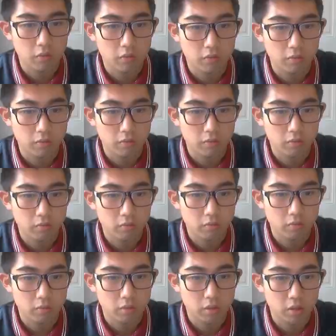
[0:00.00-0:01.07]
from
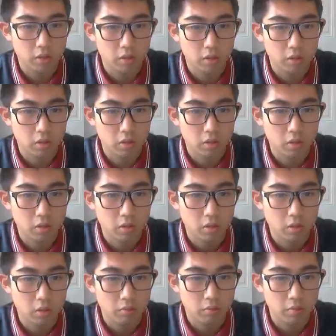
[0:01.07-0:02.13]
their
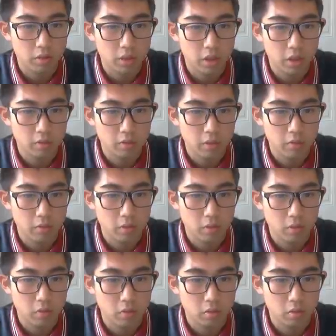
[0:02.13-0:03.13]
mistakes, maybe, you know.